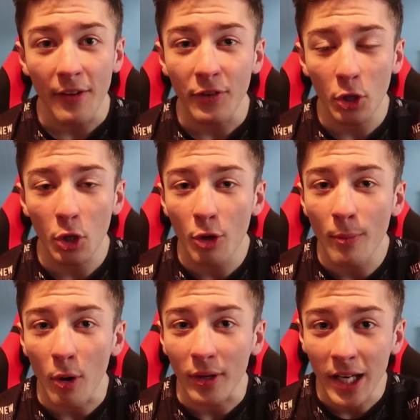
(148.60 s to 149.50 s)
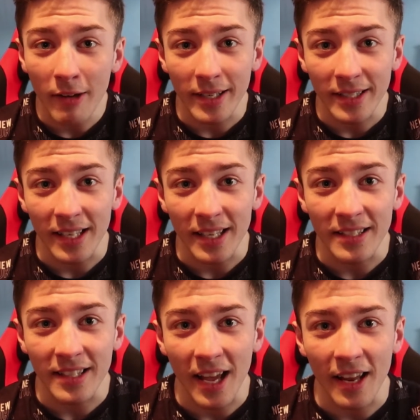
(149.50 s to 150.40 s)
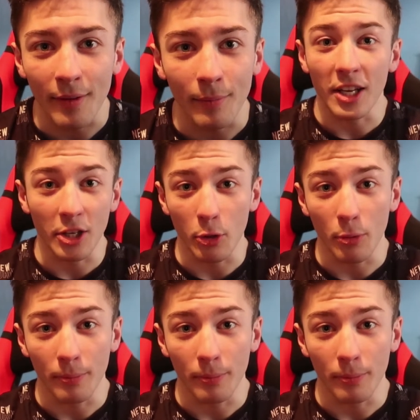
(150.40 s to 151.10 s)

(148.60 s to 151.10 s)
and if you don't know who Martin Garrix is, then there you